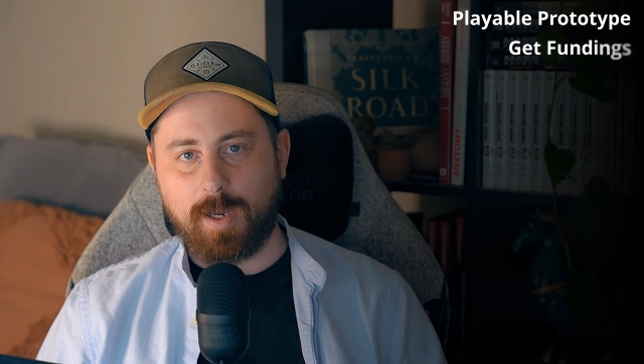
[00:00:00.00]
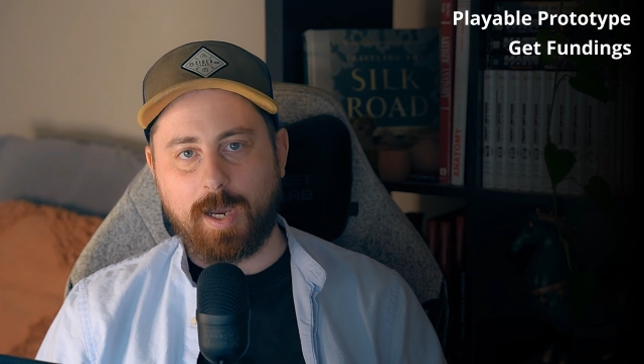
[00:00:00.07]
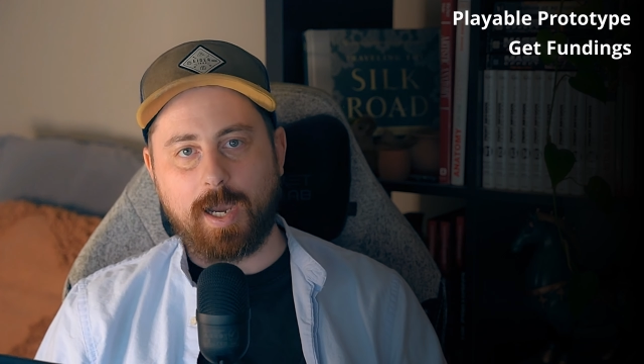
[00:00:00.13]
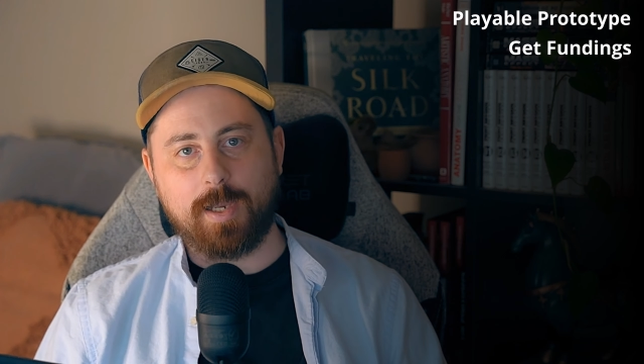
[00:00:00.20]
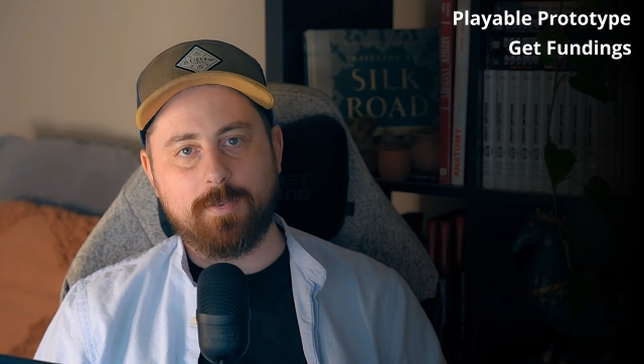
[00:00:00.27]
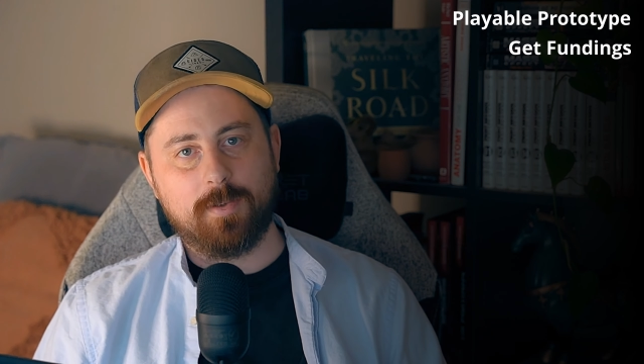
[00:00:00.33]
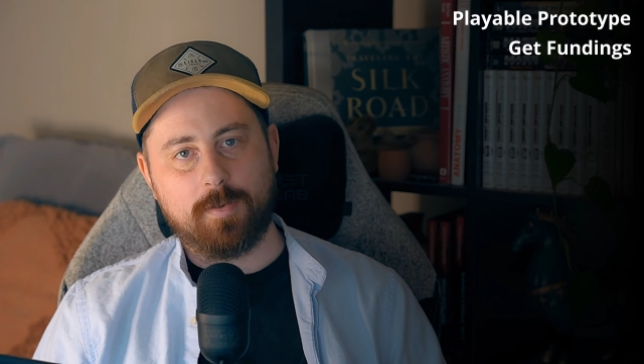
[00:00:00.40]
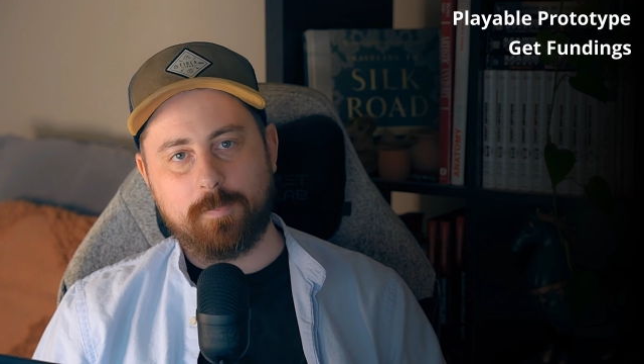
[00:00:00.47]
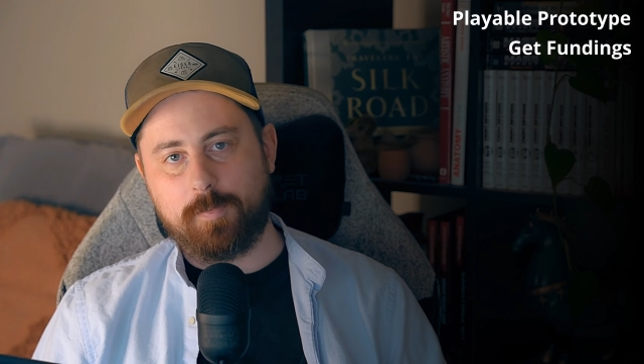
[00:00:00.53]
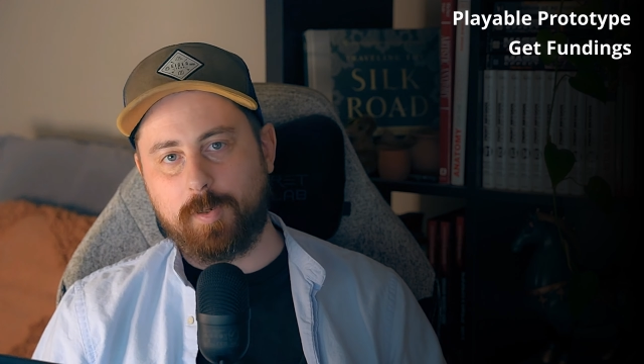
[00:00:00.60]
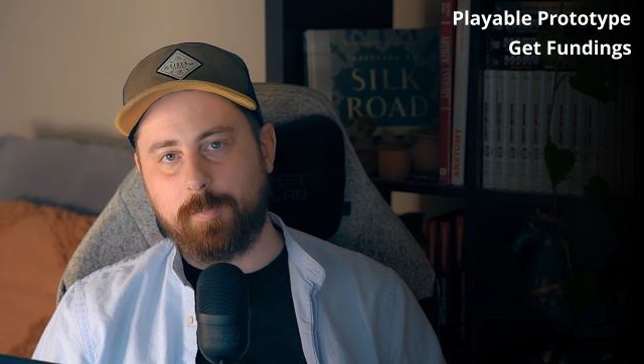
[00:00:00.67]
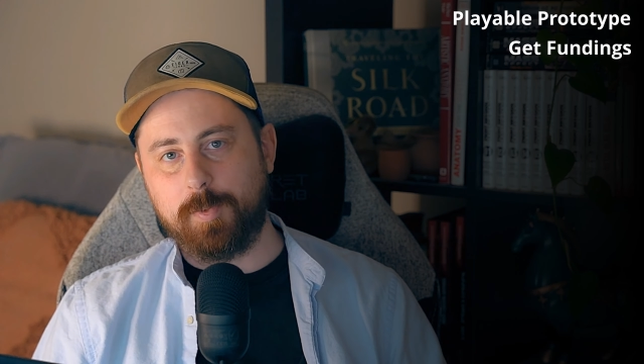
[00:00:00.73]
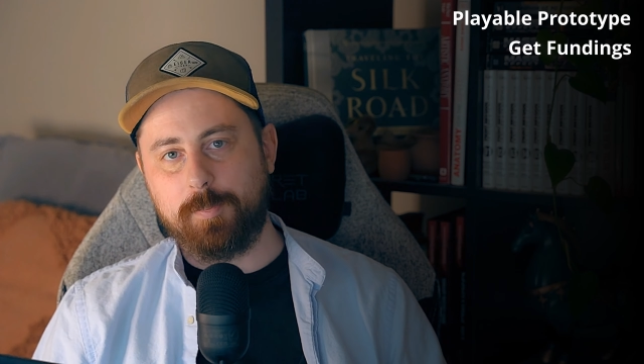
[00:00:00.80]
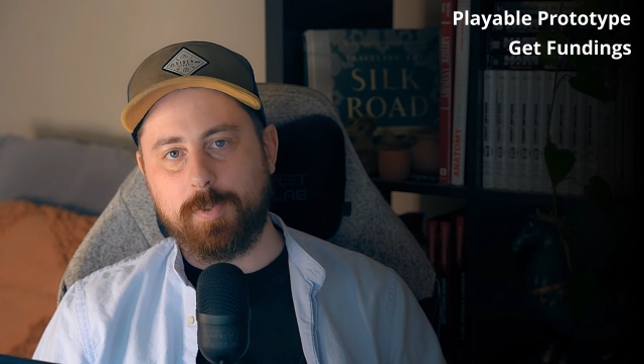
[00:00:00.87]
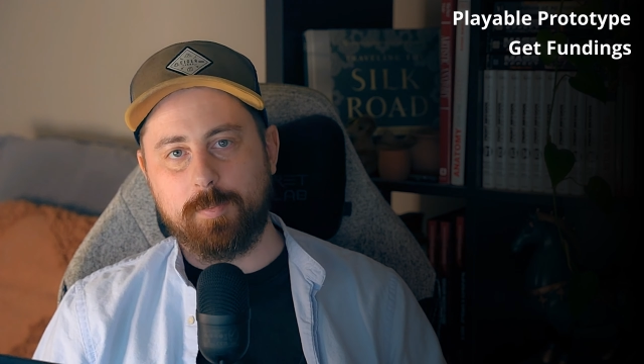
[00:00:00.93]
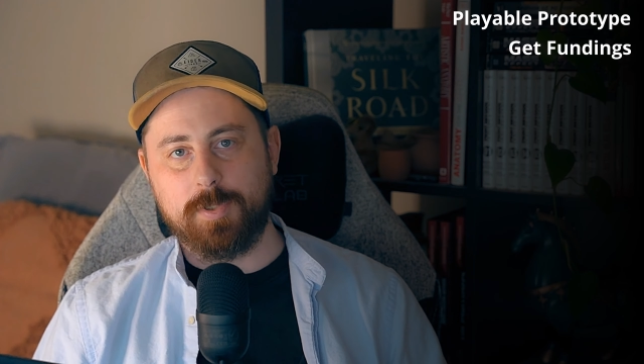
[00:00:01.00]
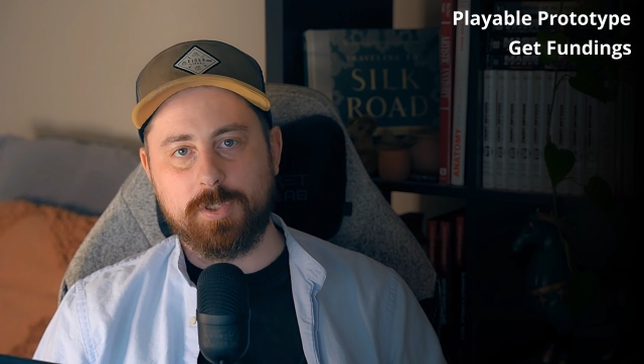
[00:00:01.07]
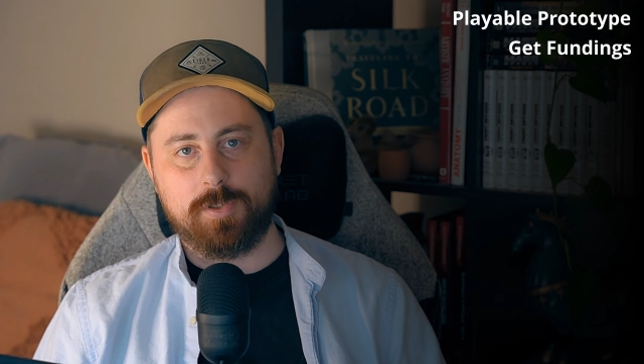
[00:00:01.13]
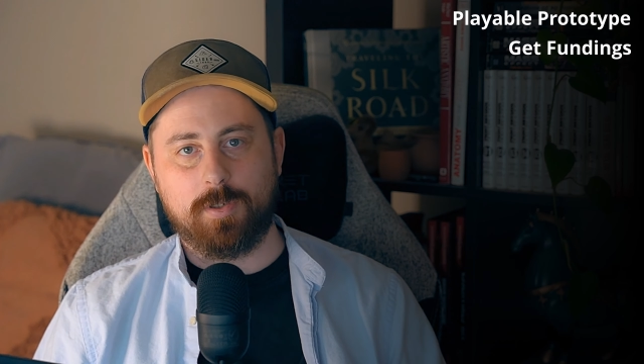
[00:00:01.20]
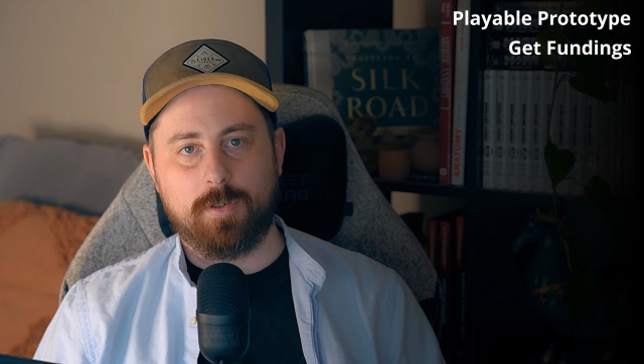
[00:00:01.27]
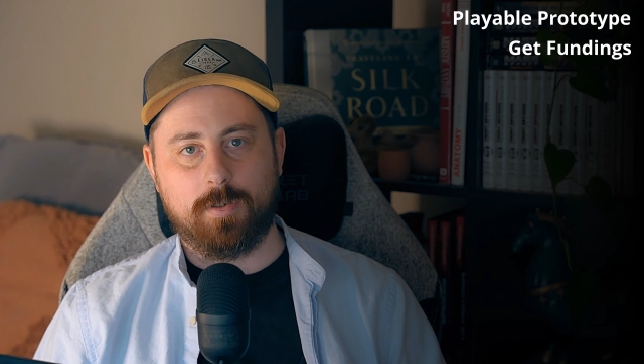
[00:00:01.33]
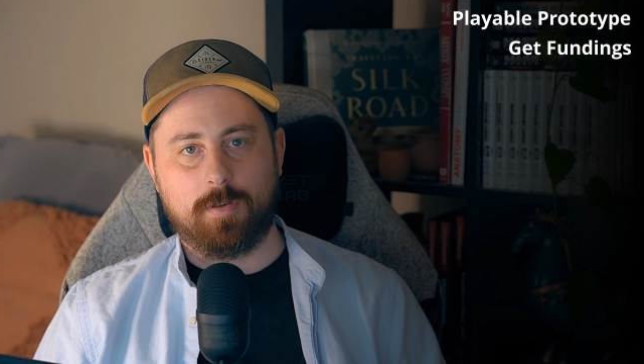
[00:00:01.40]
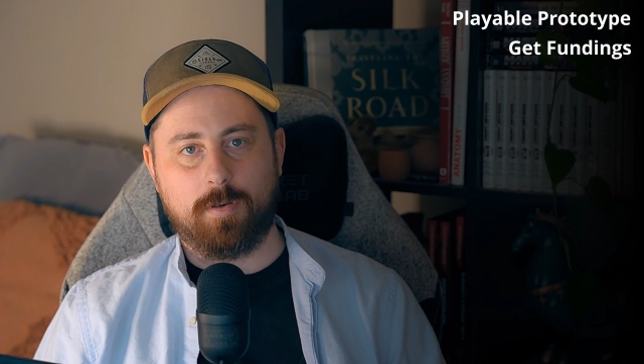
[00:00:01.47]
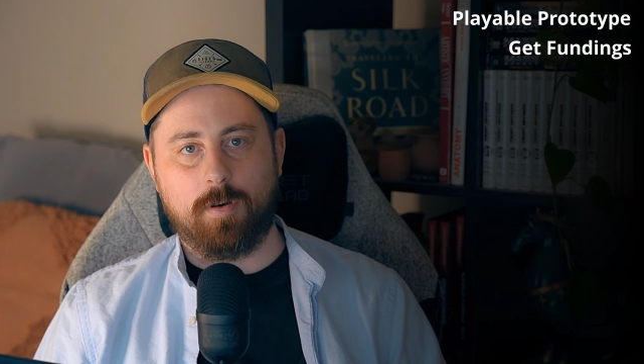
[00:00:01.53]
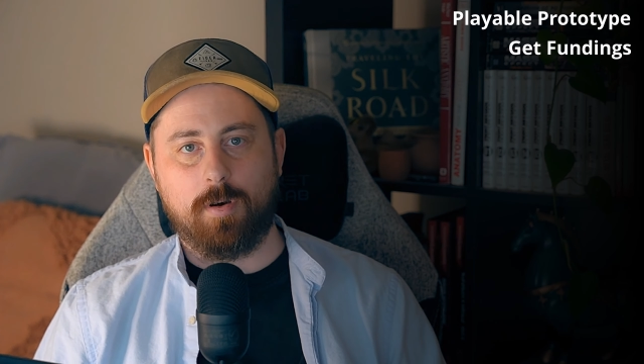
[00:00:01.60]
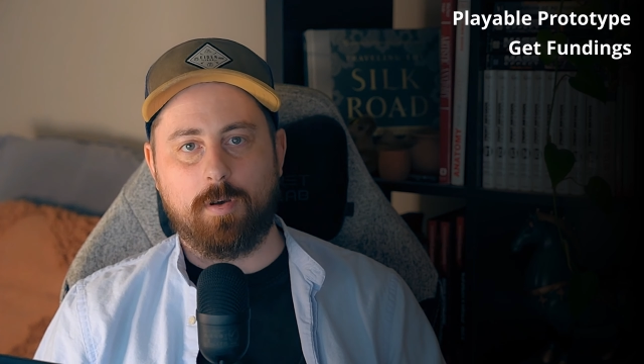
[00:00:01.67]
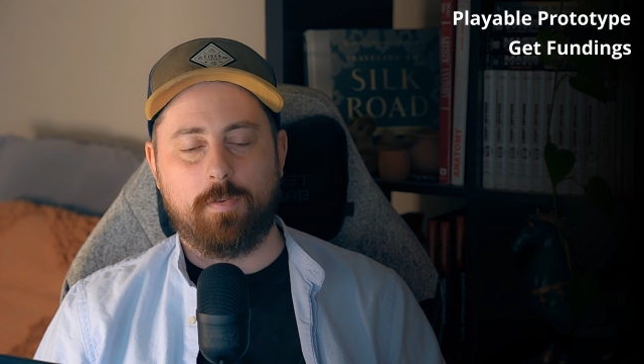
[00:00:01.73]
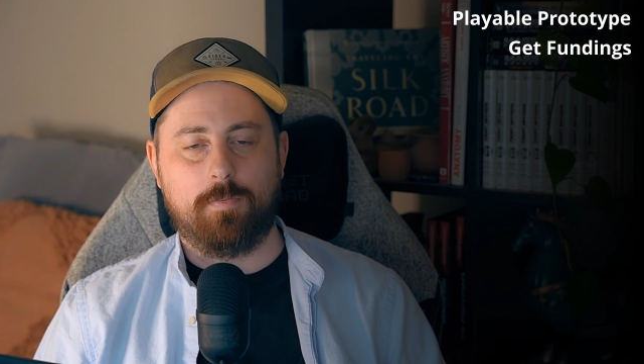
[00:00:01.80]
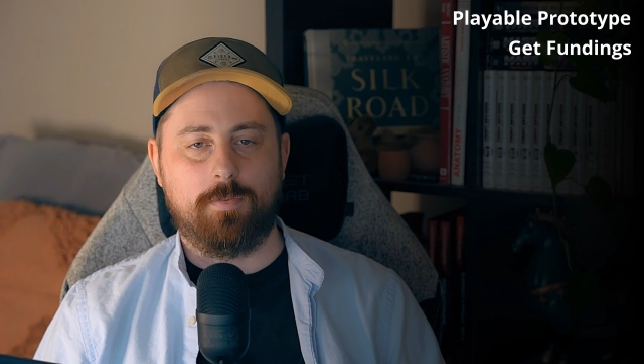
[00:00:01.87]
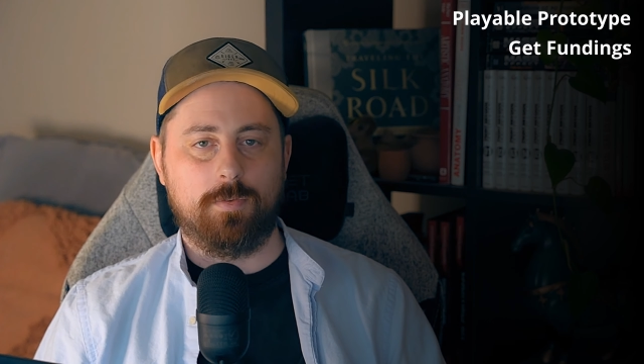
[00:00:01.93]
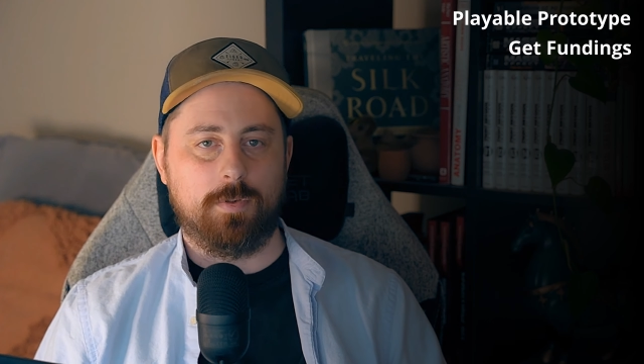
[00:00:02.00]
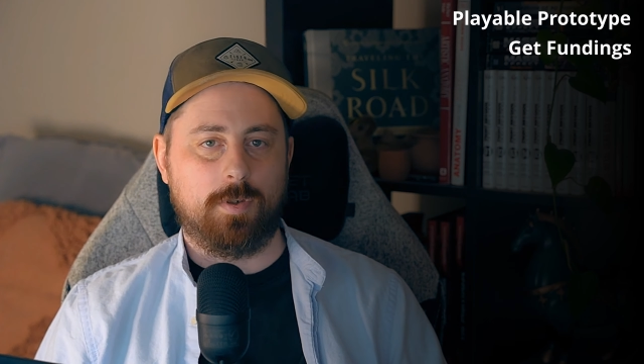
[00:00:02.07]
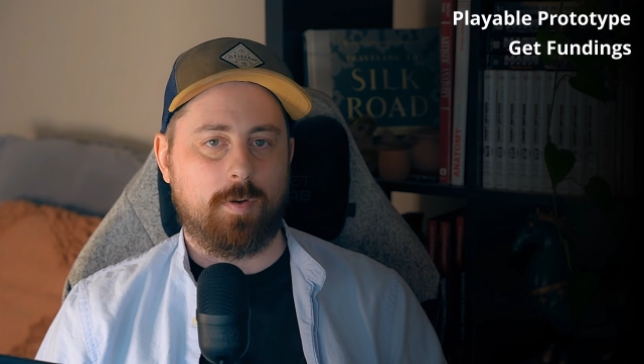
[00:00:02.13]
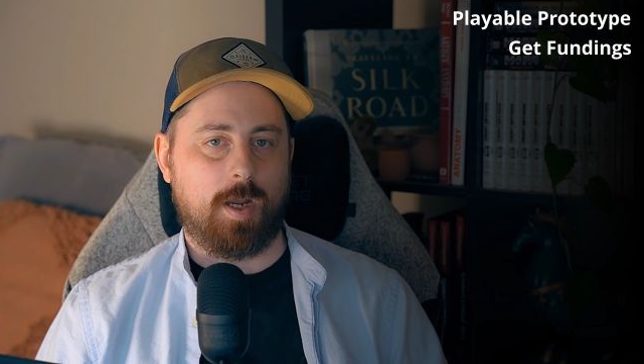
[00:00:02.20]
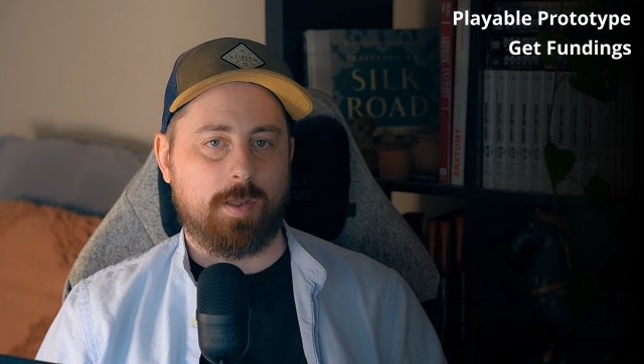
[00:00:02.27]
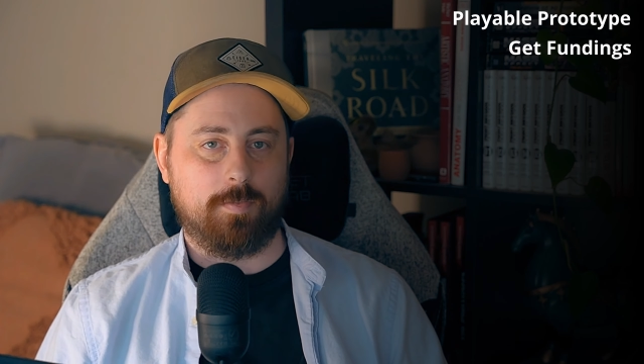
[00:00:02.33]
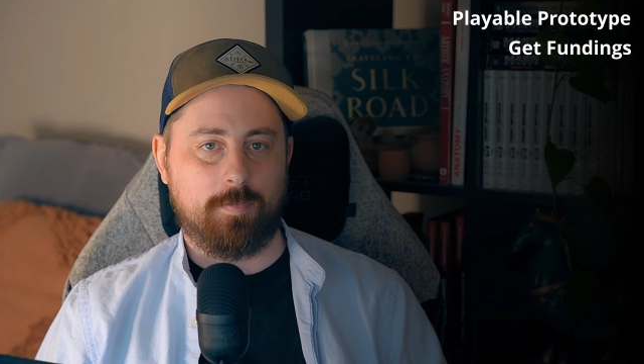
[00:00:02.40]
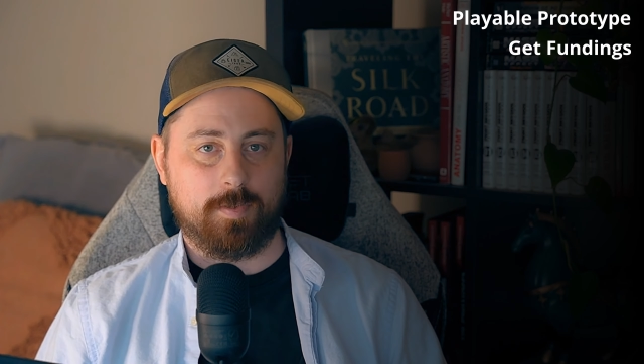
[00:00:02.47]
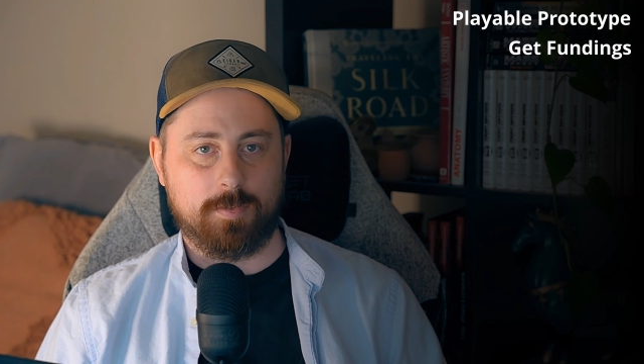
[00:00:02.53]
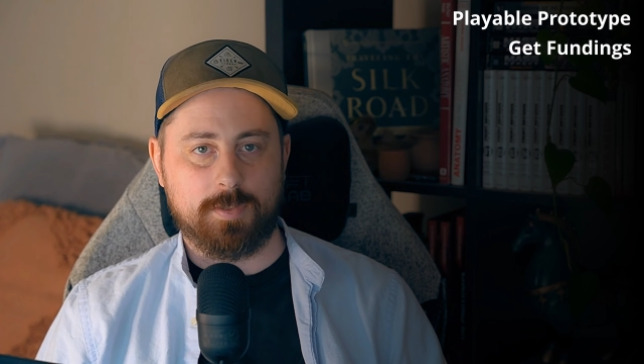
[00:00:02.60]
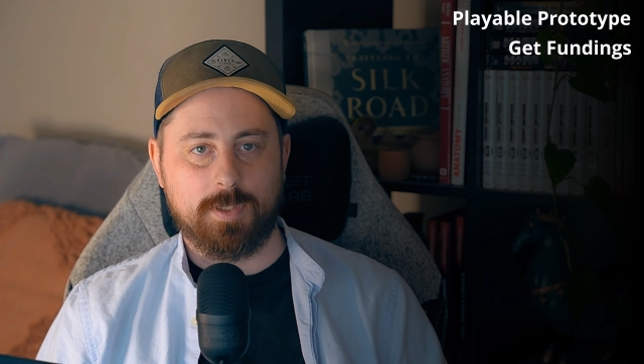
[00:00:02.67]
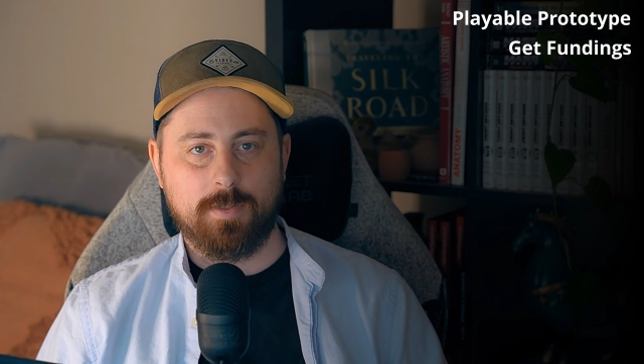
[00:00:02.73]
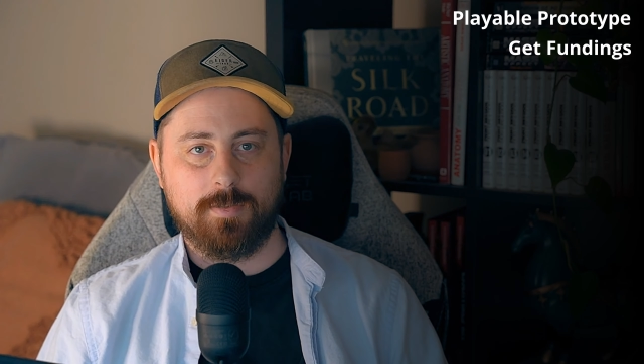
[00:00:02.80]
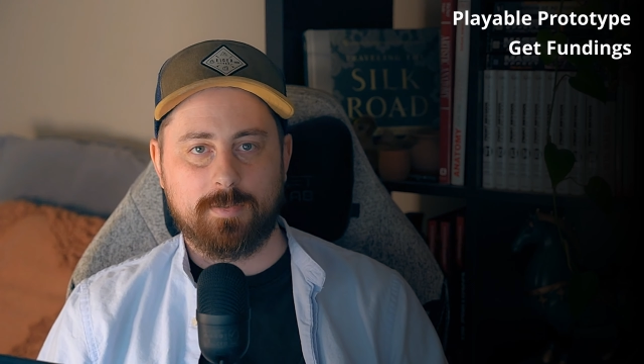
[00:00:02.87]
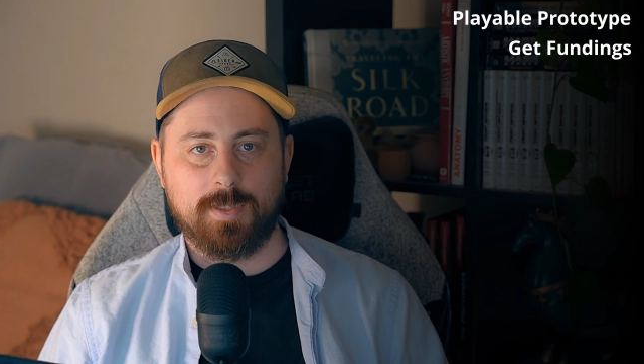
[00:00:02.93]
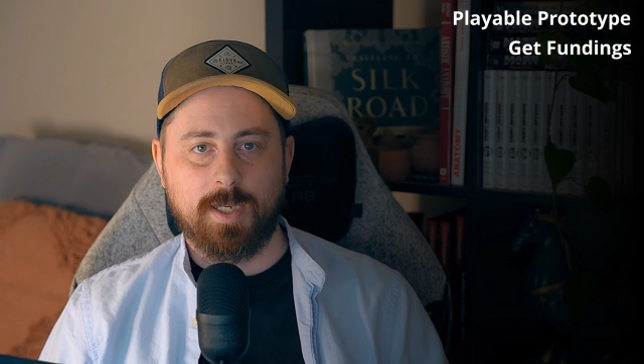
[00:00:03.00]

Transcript: either from a publisher or through crowdfunding.